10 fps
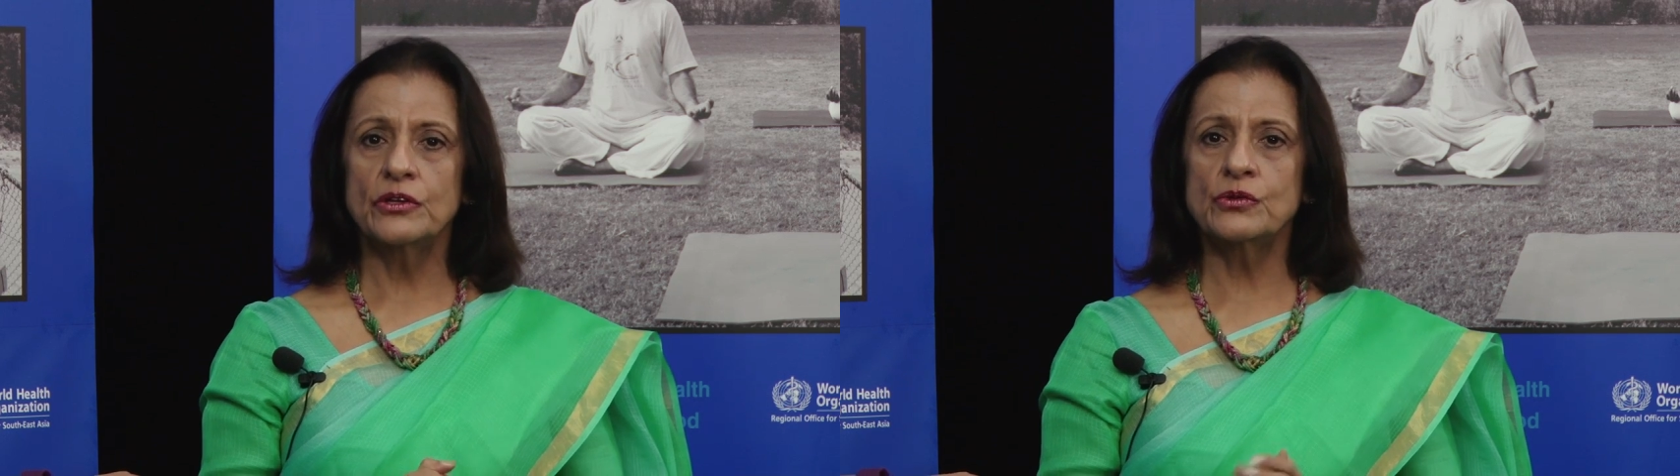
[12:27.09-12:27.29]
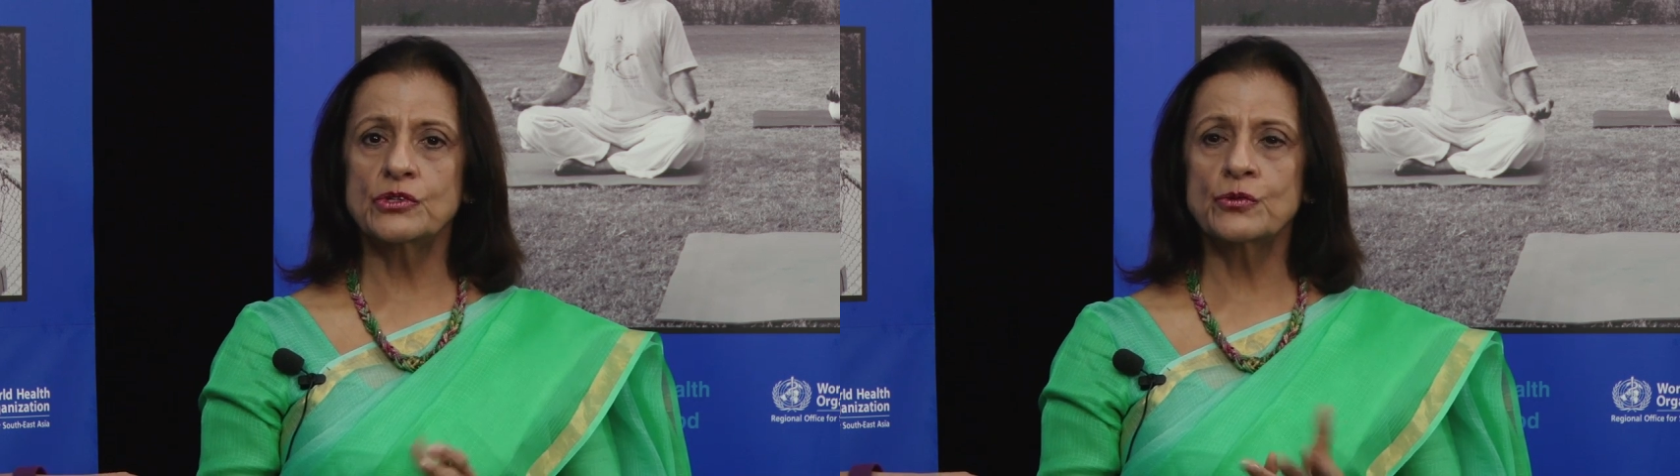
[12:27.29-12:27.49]

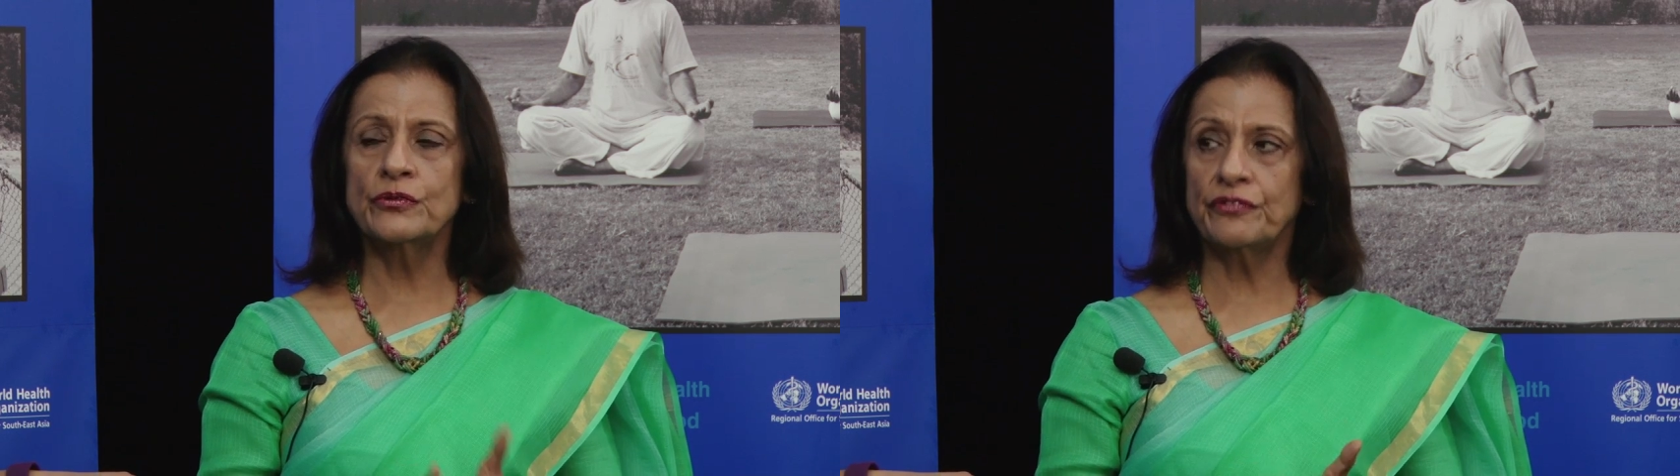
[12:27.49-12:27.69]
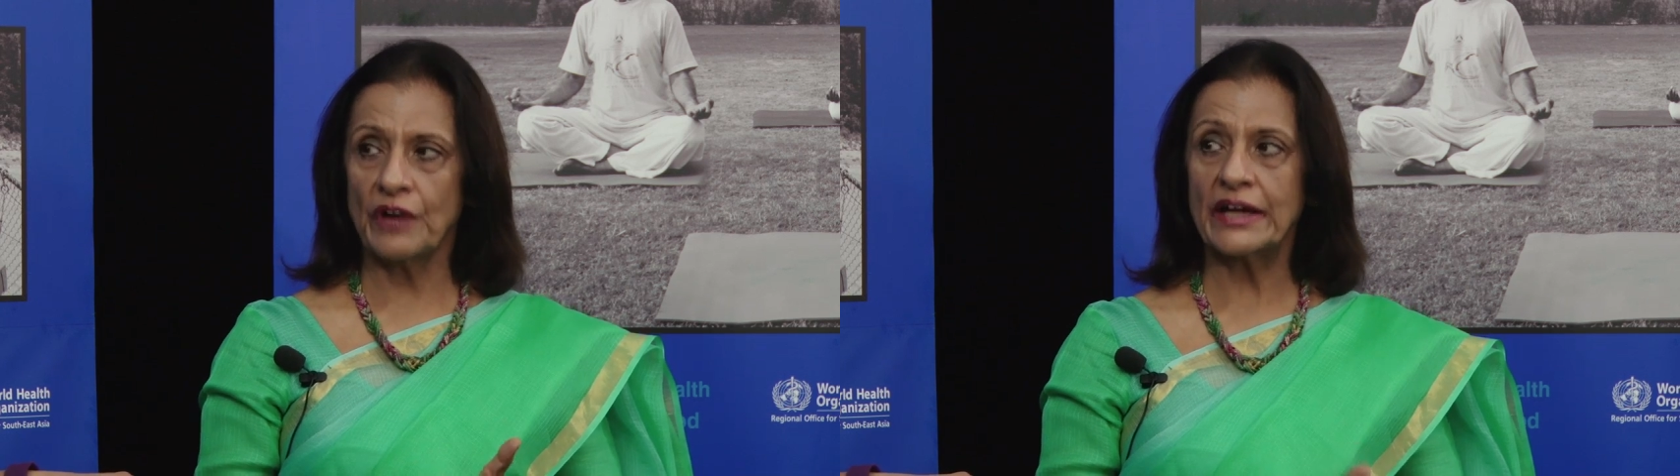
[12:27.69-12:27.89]
you
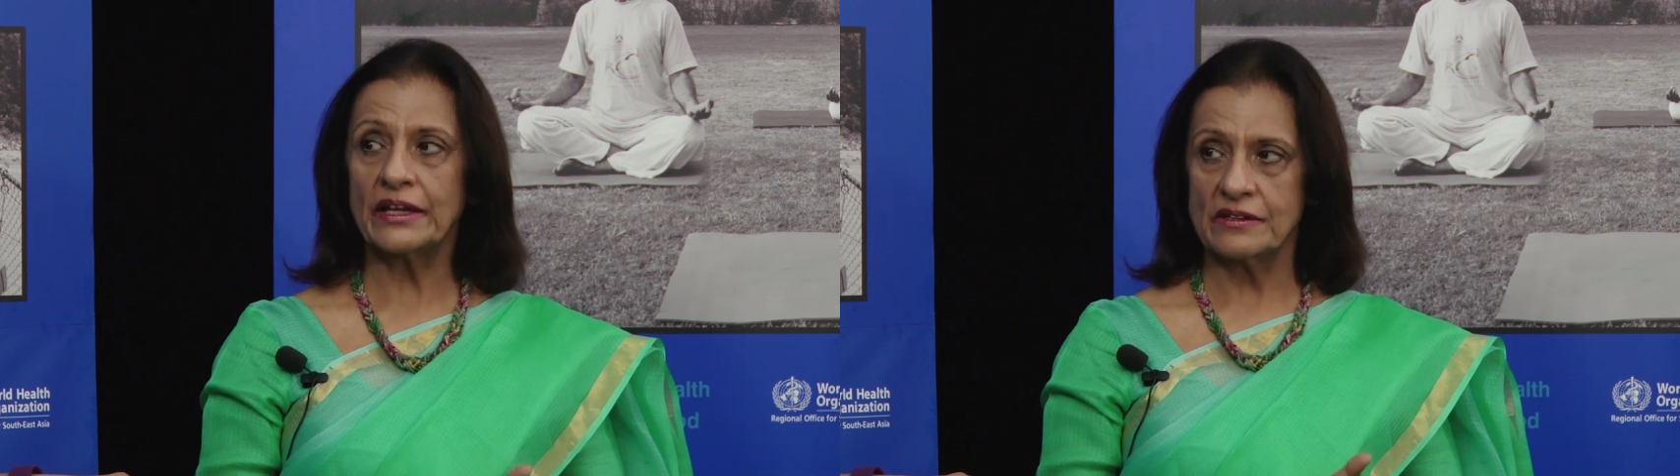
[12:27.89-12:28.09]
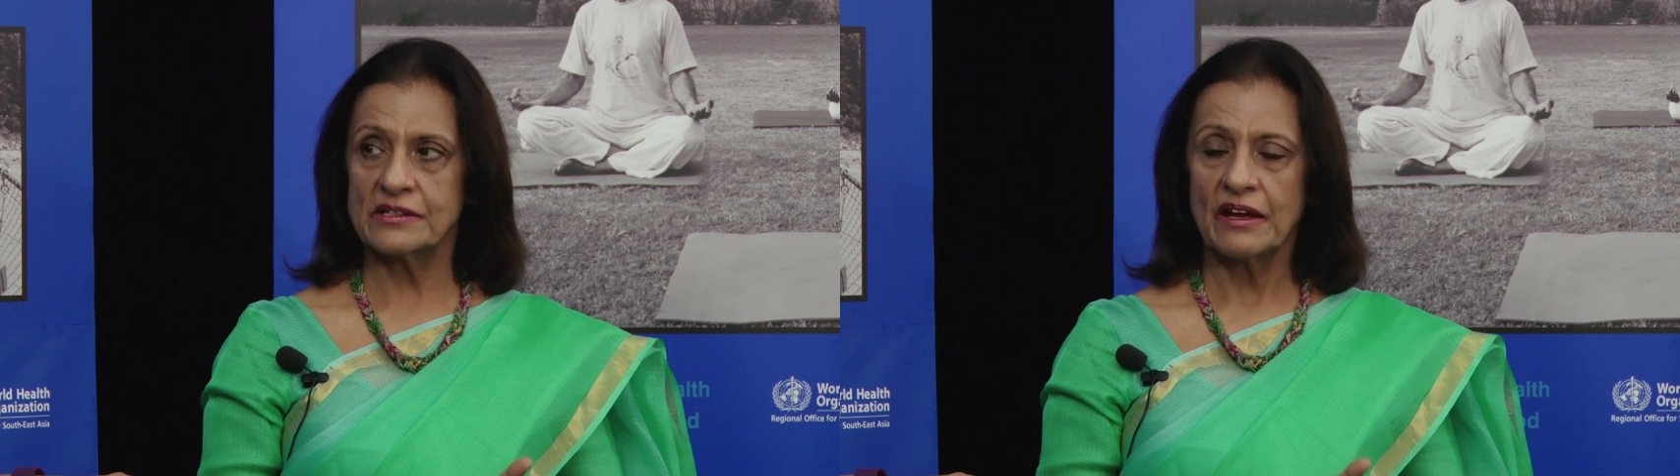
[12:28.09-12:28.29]
do
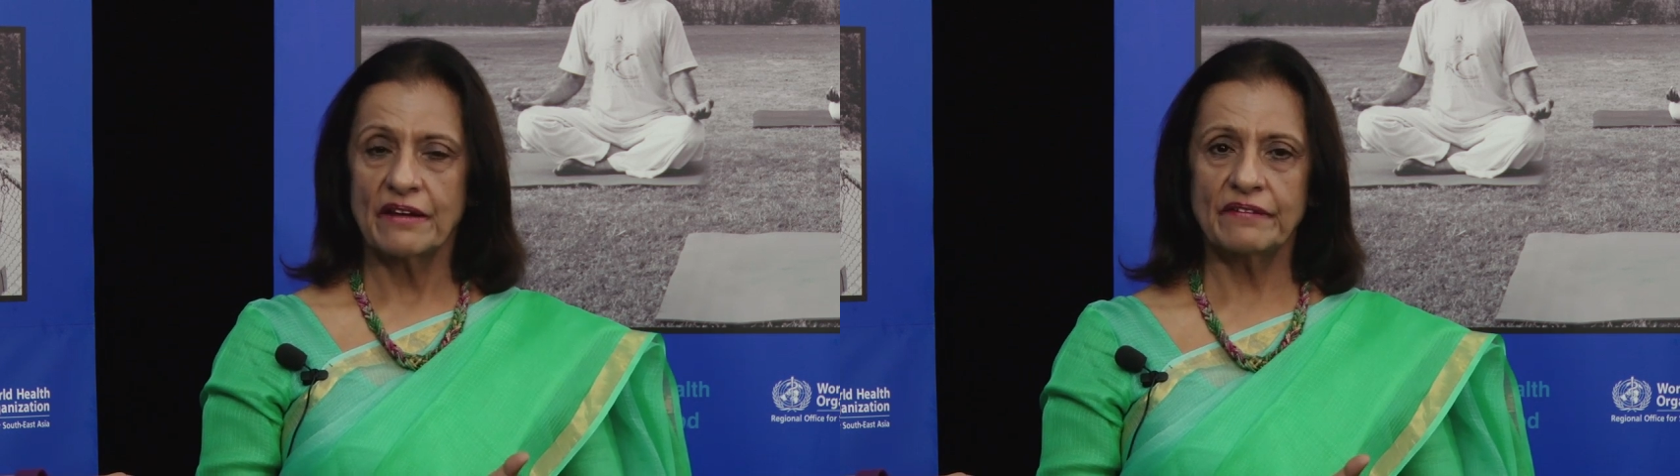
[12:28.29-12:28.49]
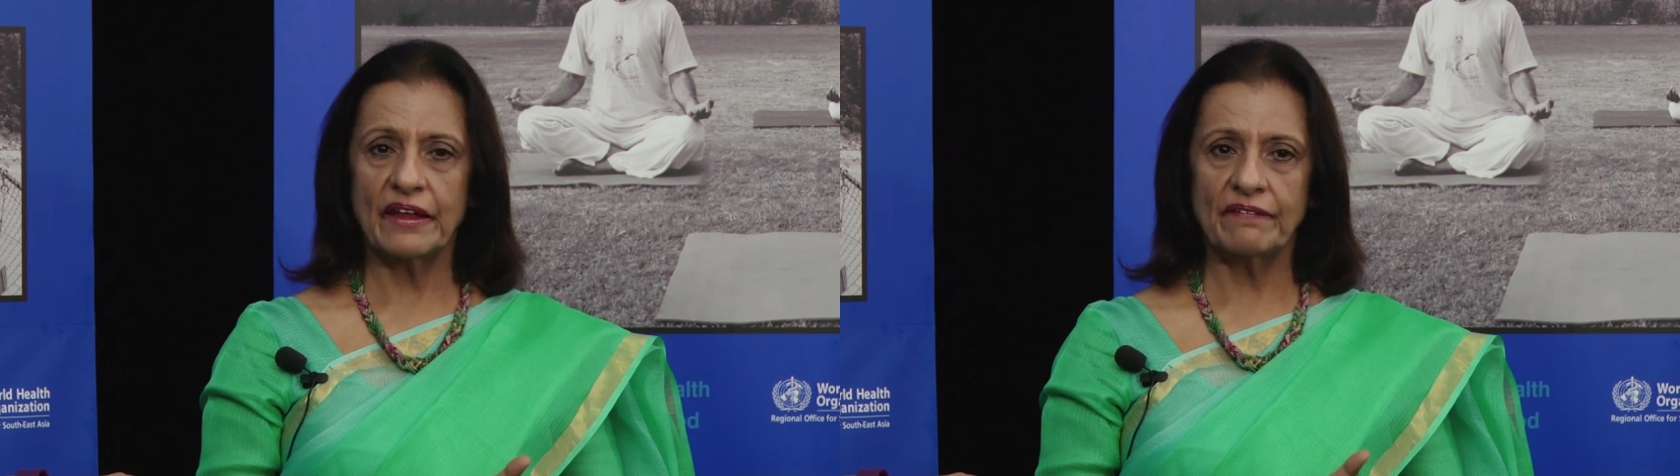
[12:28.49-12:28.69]
find
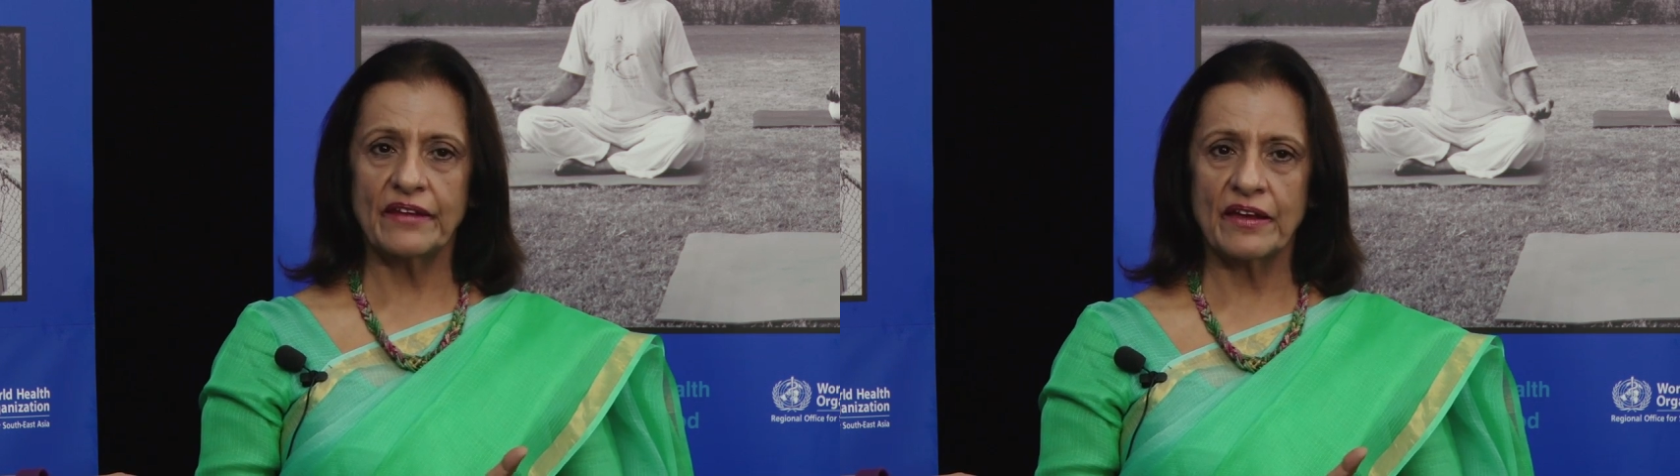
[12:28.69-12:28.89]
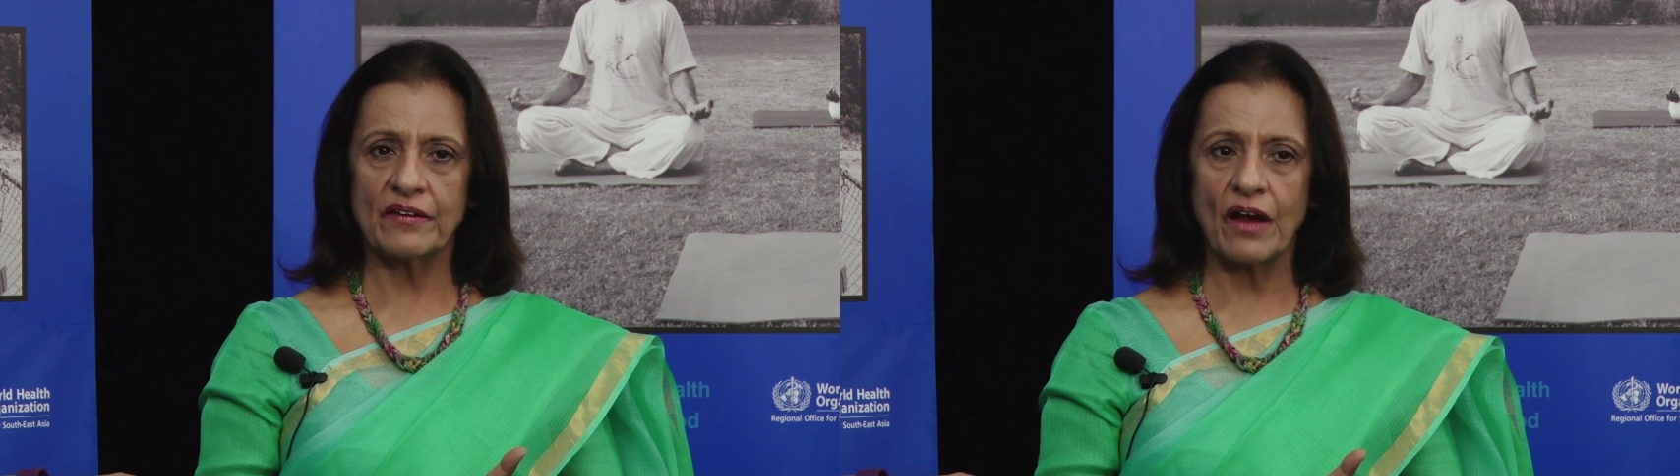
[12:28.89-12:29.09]

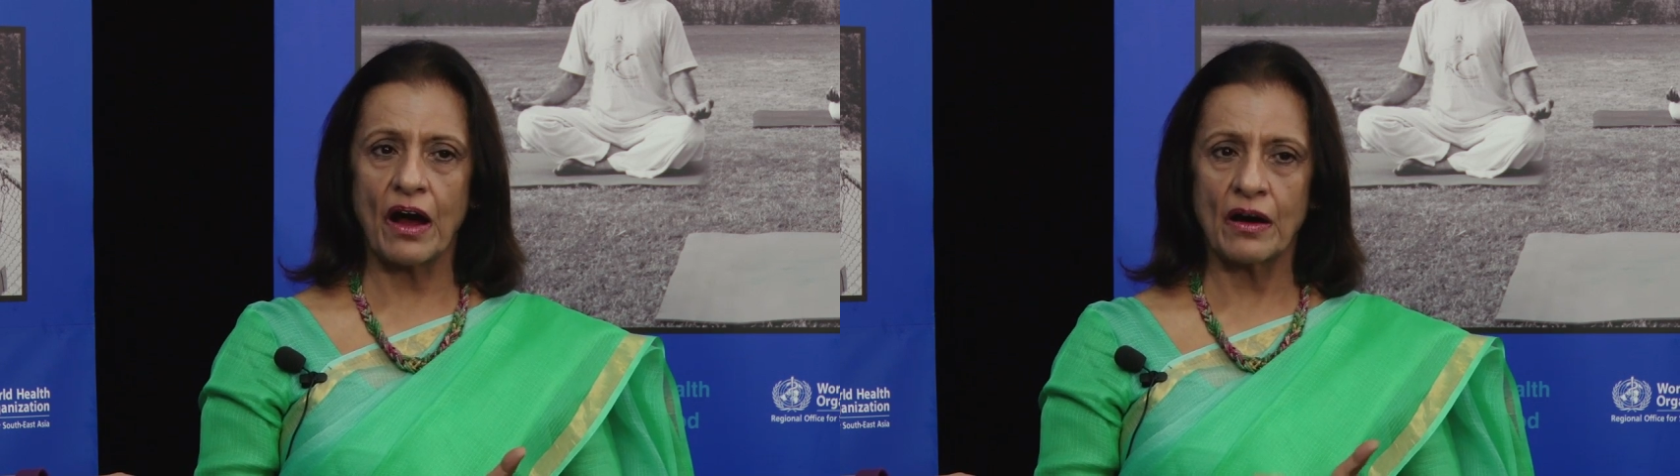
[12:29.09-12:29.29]
that there